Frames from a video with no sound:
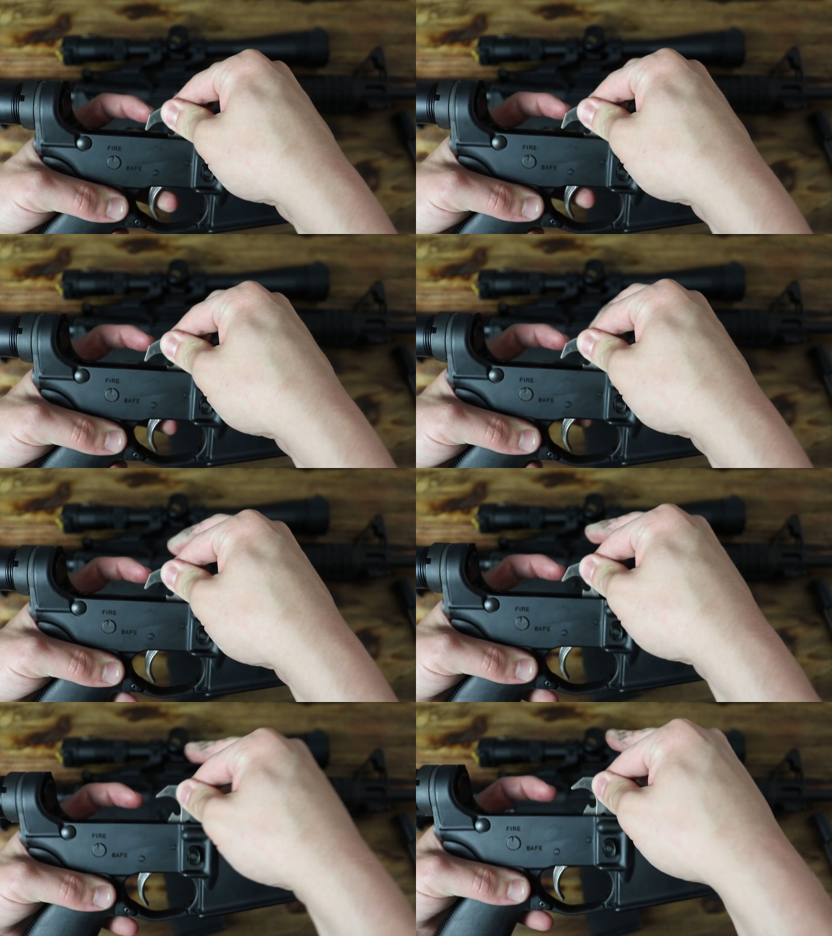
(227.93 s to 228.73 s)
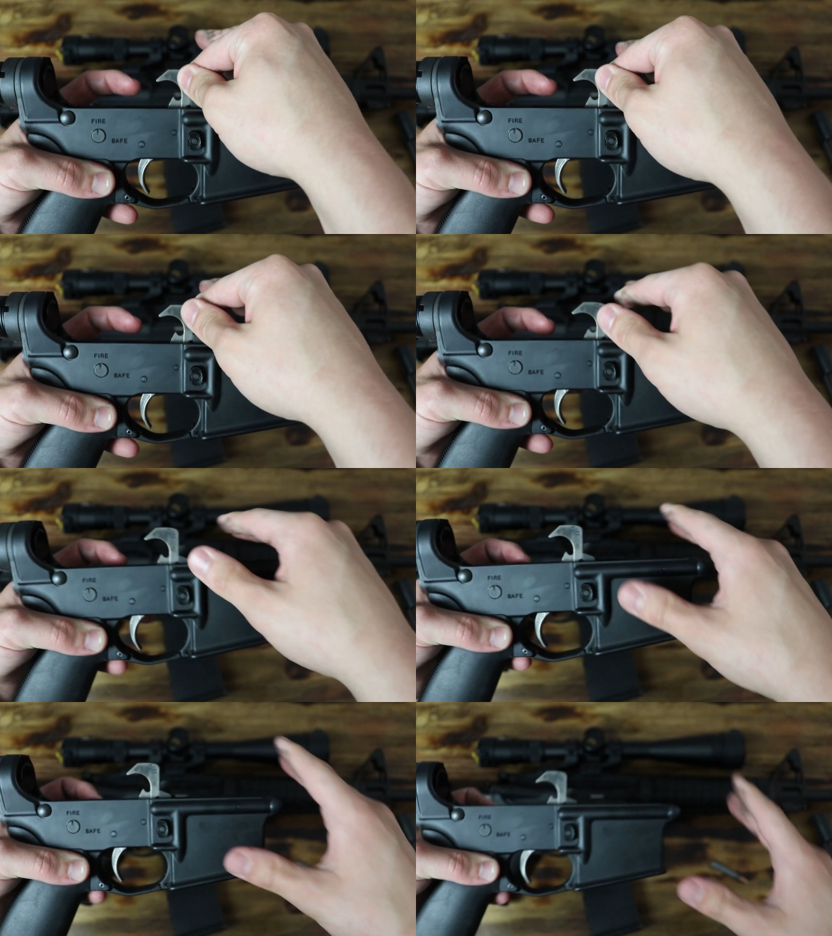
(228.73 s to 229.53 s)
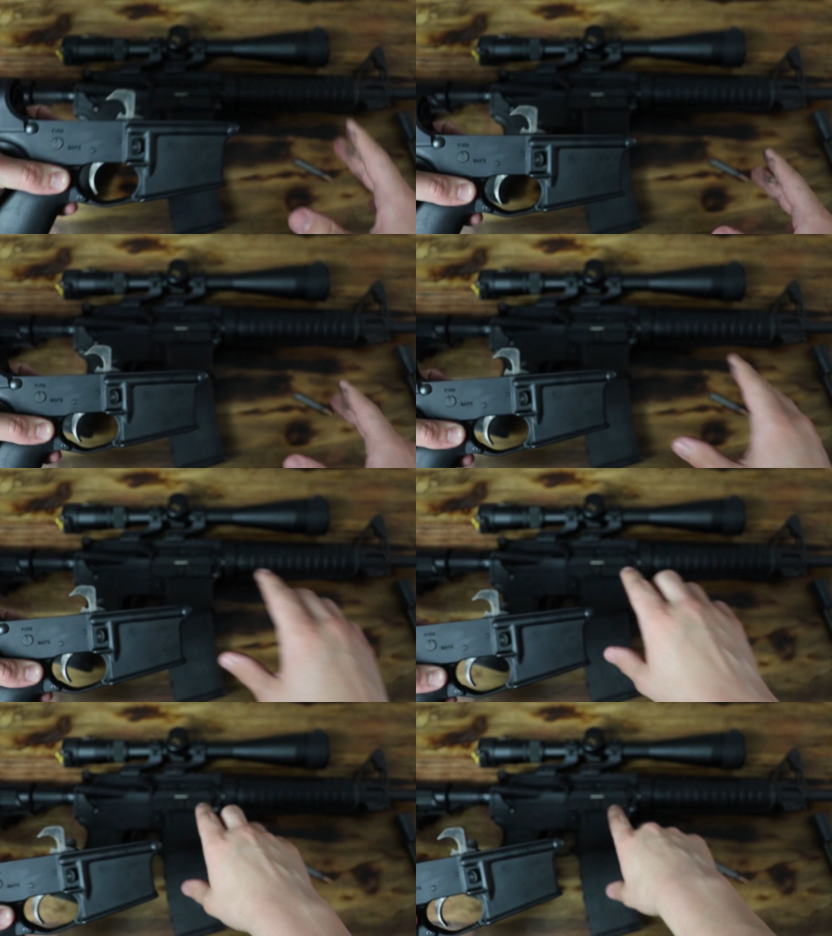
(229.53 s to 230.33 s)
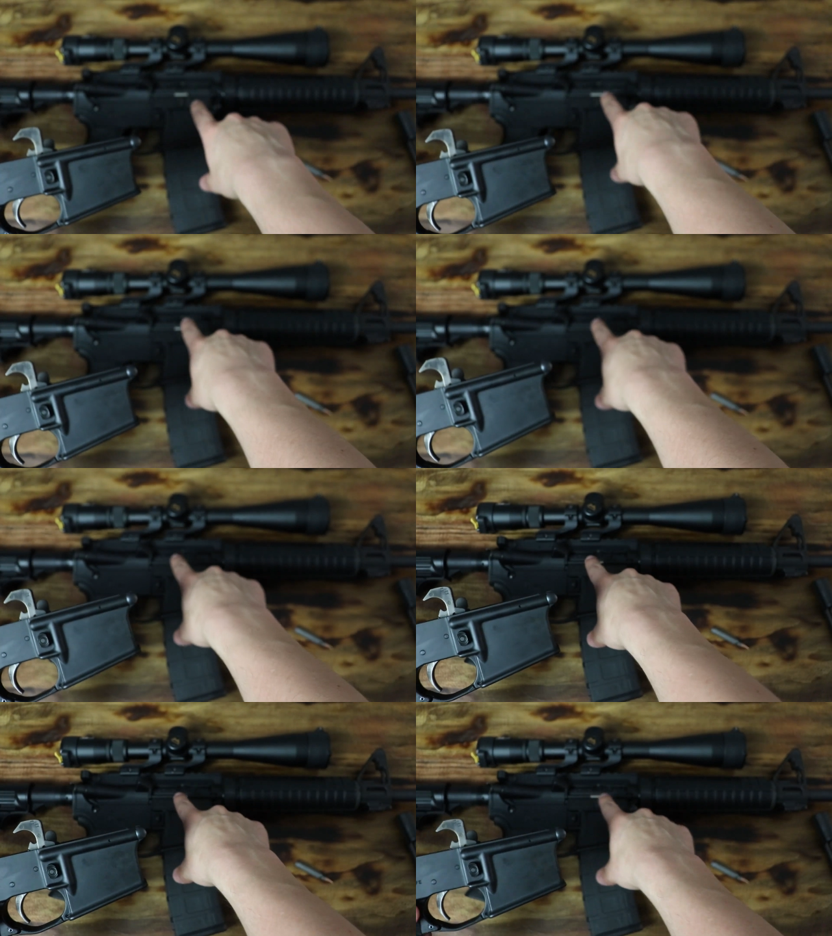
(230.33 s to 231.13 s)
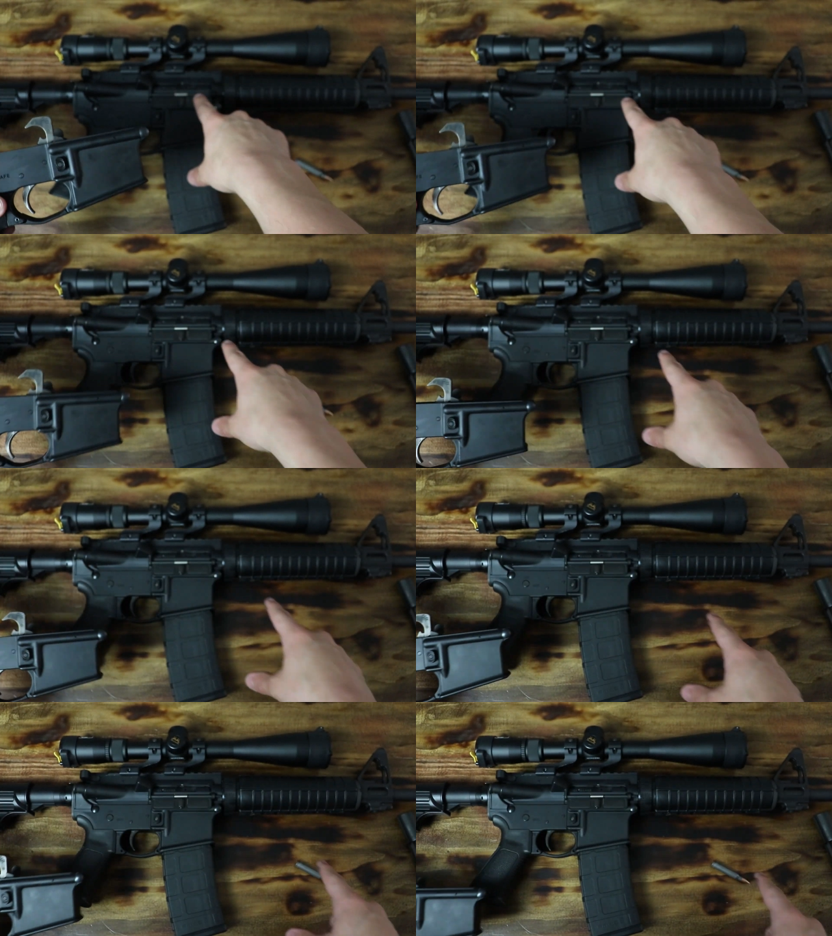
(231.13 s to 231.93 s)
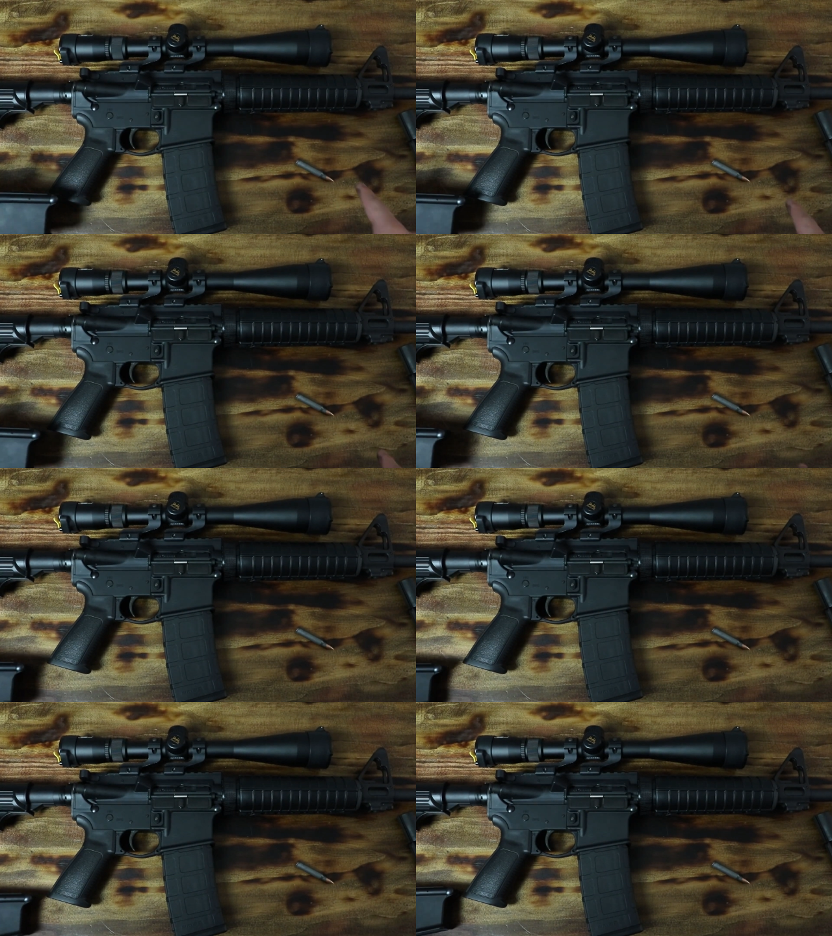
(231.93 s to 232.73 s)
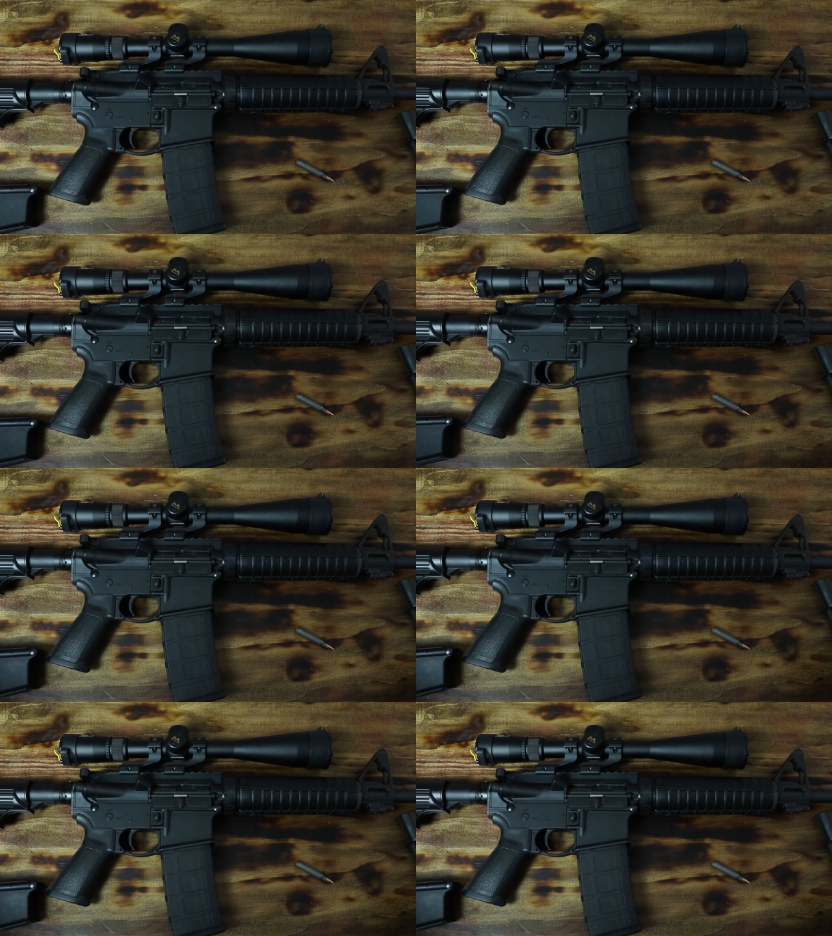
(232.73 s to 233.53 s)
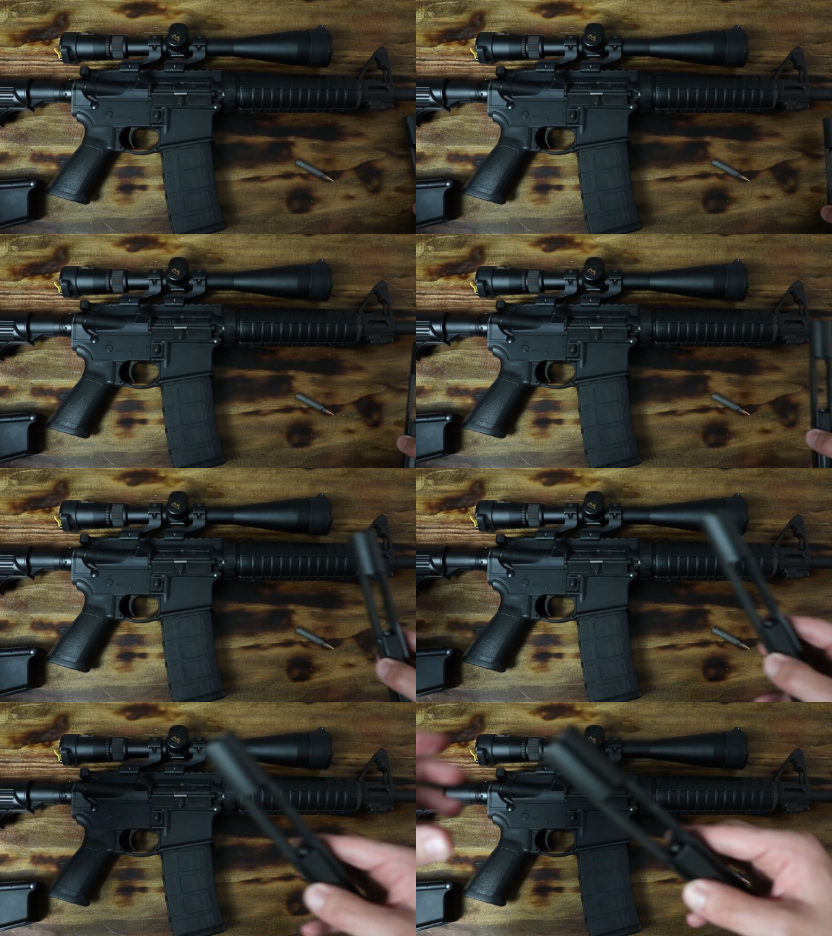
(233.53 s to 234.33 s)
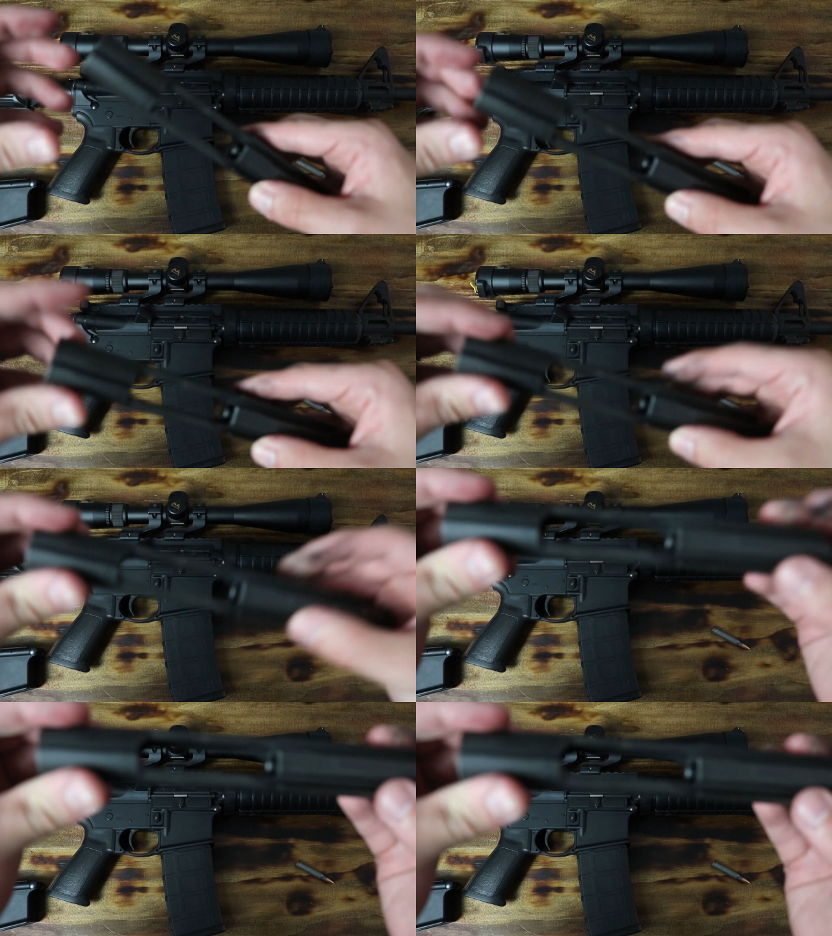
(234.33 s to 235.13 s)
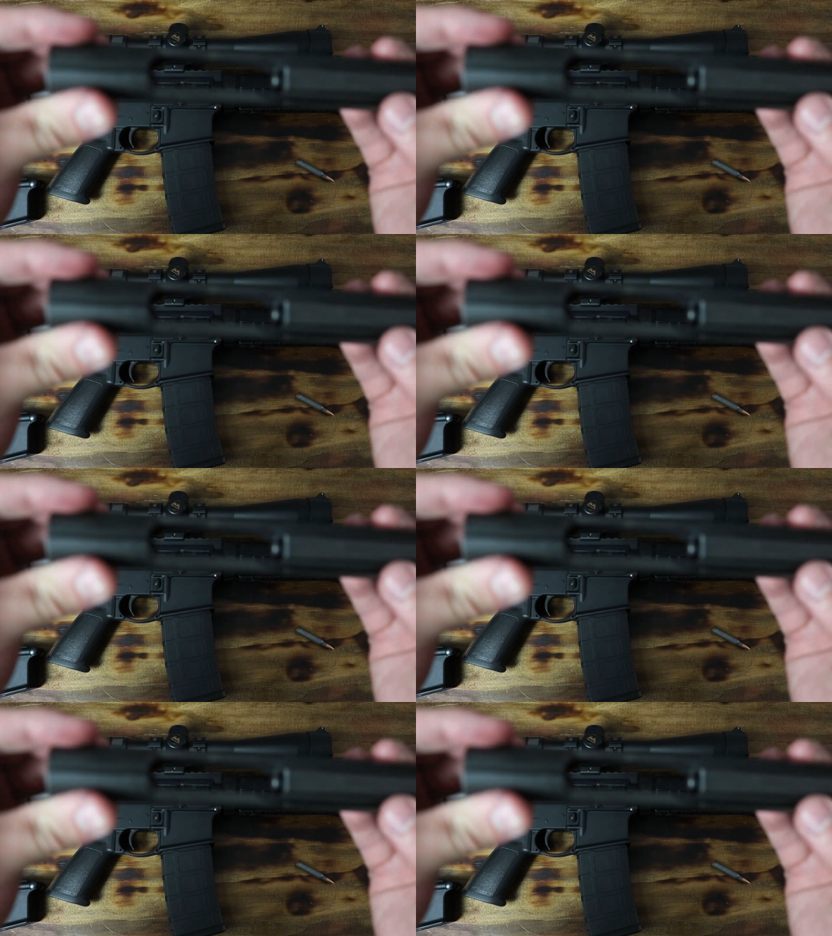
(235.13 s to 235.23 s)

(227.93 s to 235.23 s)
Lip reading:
[unreadable: no face in view]